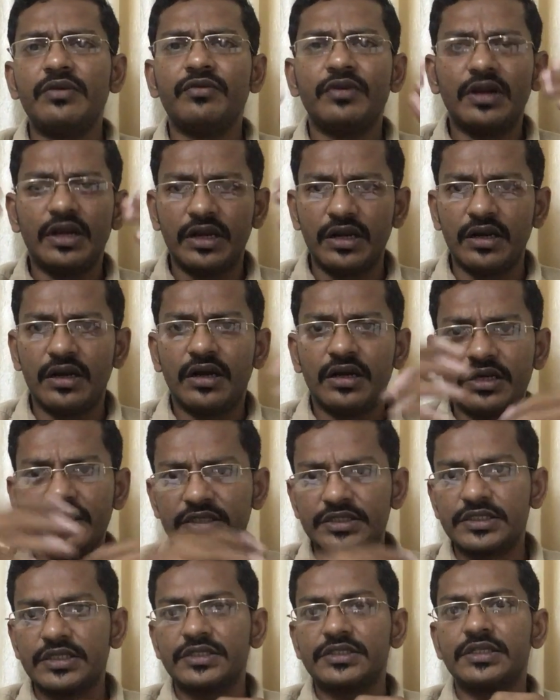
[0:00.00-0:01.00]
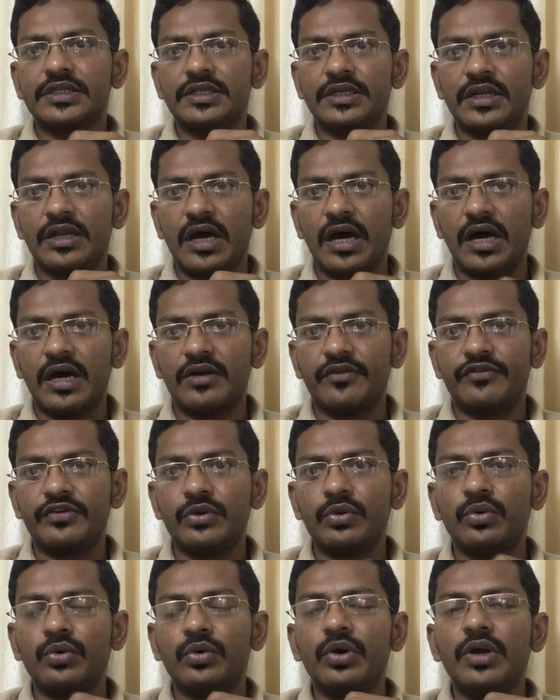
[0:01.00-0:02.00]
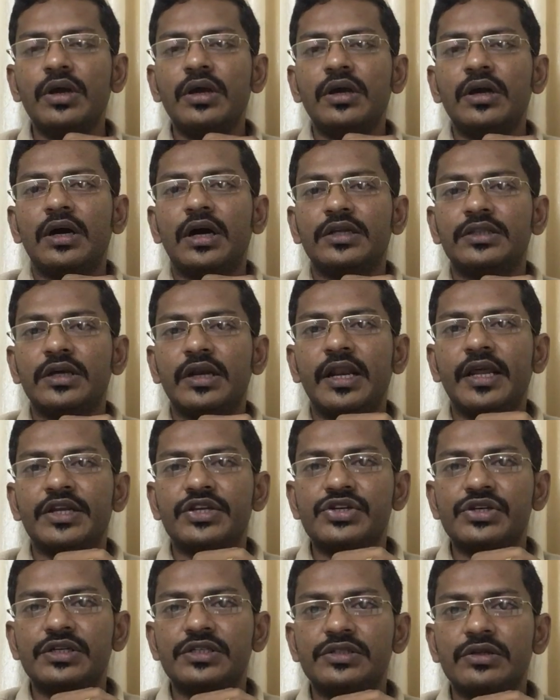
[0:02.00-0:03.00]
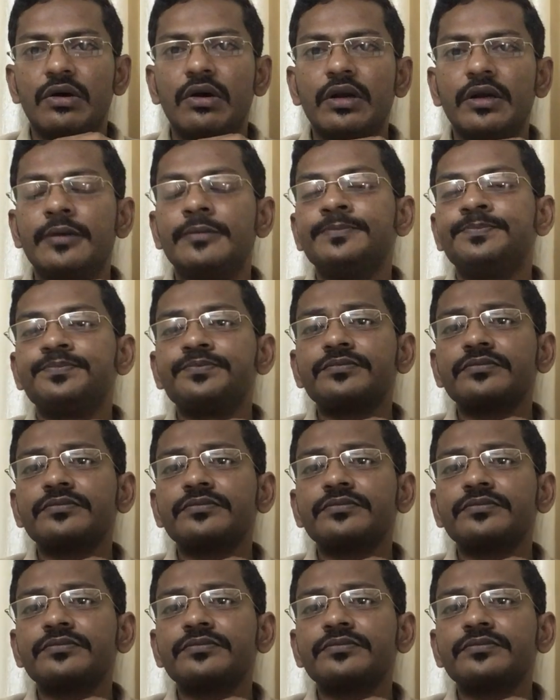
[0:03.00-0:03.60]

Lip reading: We'll discuss in our few other lectures on